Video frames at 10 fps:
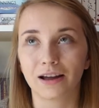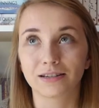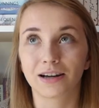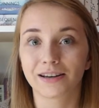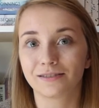
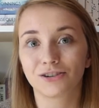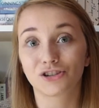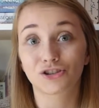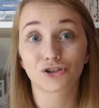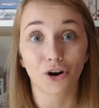not done,
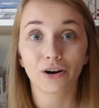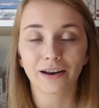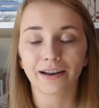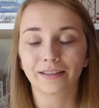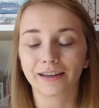just
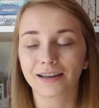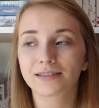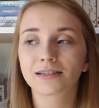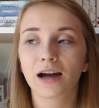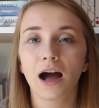started at
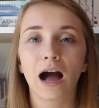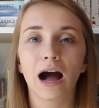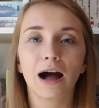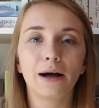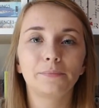least.
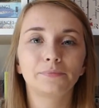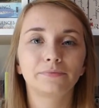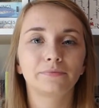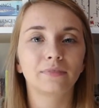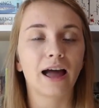
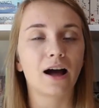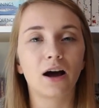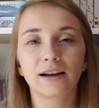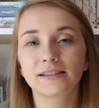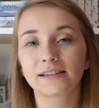
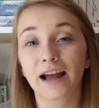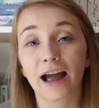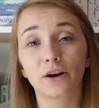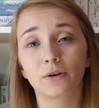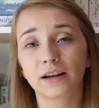Honestly,
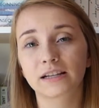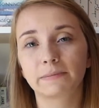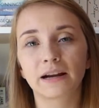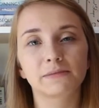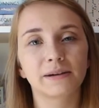I don't
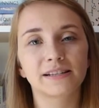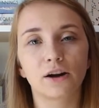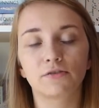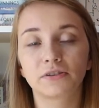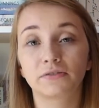expect
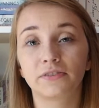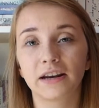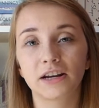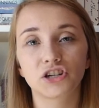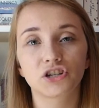myself to
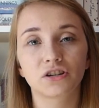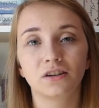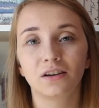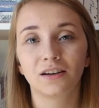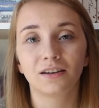finish
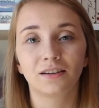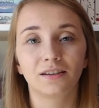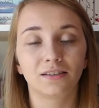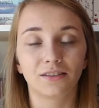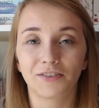
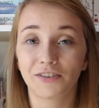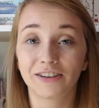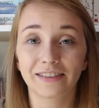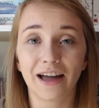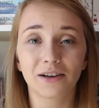the
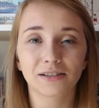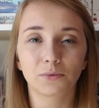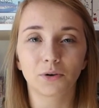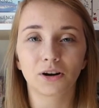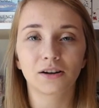
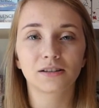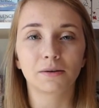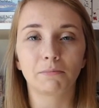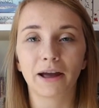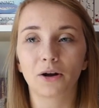50,000 words.
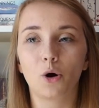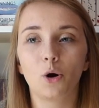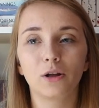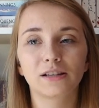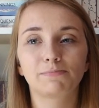My
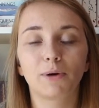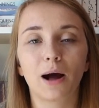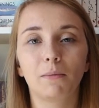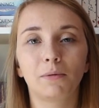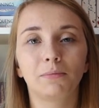goal is
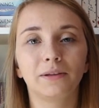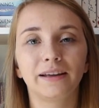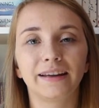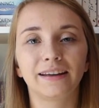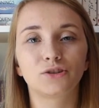
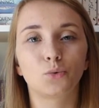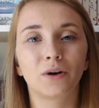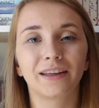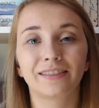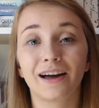probably
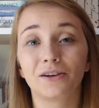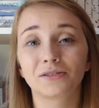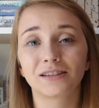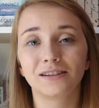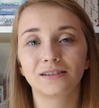
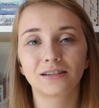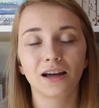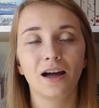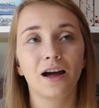20,000.